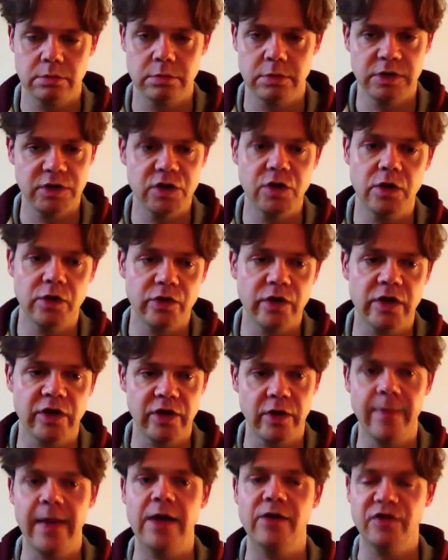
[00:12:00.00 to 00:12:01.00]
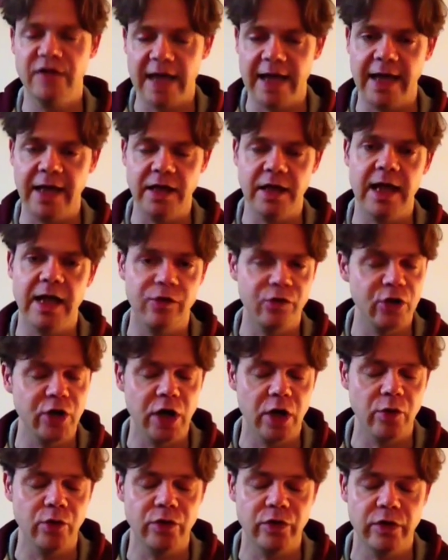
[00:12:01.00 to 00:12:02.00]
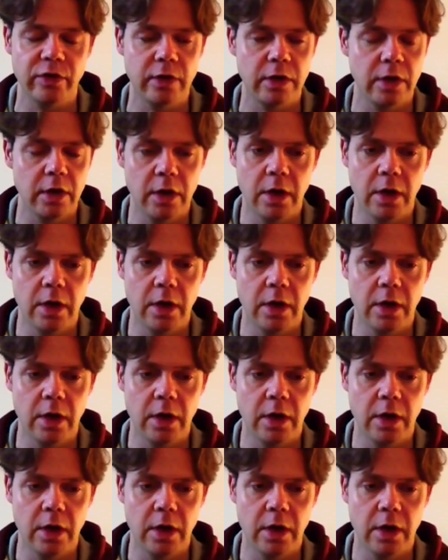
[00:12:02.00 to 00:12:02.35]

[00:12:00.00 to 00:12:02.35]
It's not just about taking down the notes.